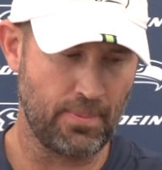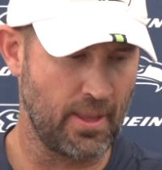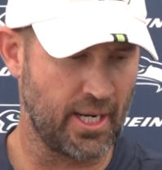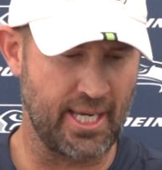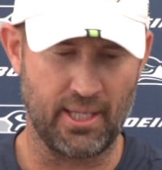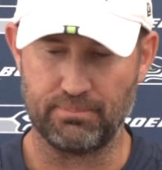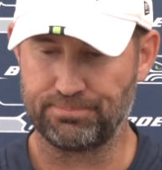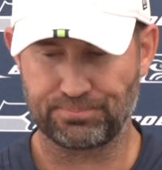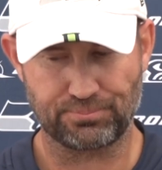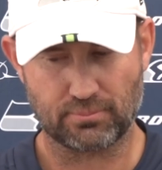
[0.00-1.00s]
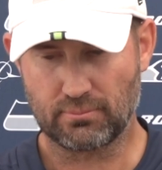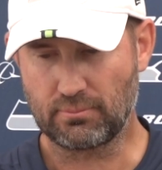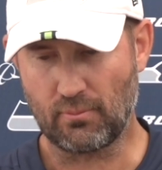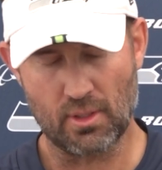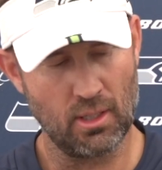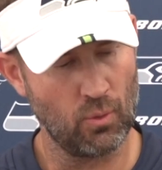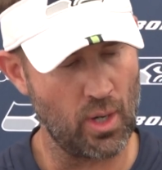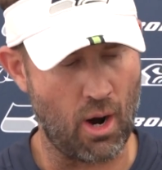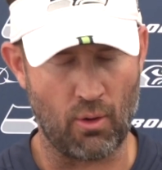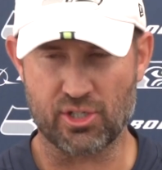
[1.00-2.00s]
more or again,
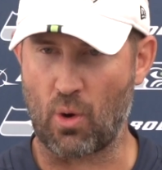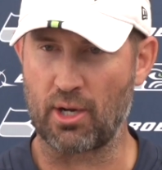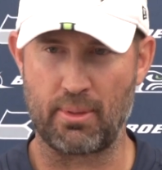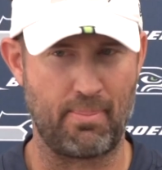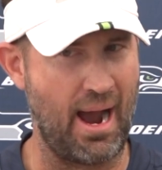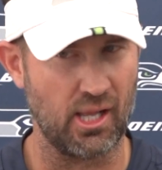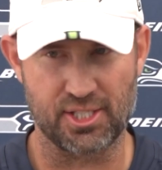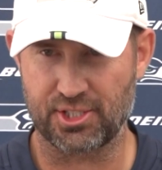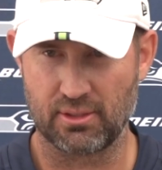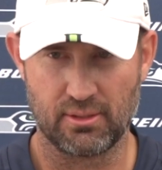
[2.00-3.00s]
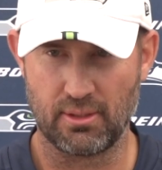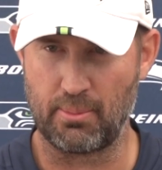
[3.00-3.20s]
we always want to be balanced.